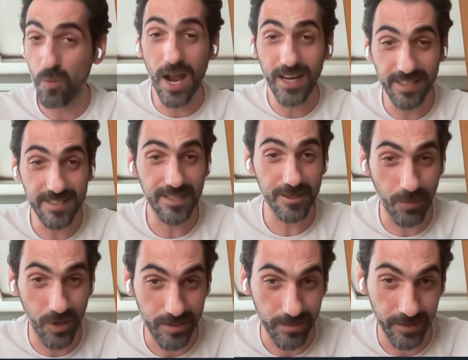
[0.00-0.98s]
While this is
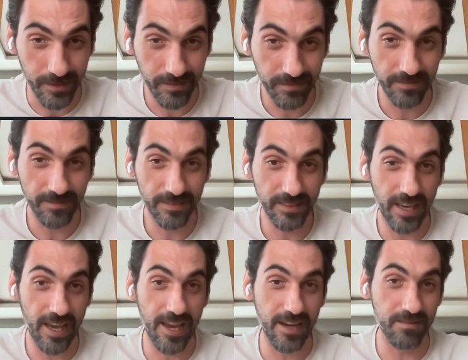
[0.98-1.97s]
possible,
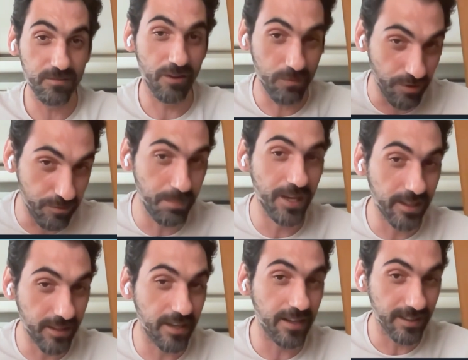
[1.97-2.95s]
and we
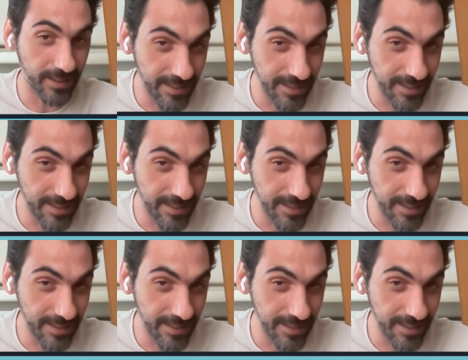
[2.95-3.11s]
build the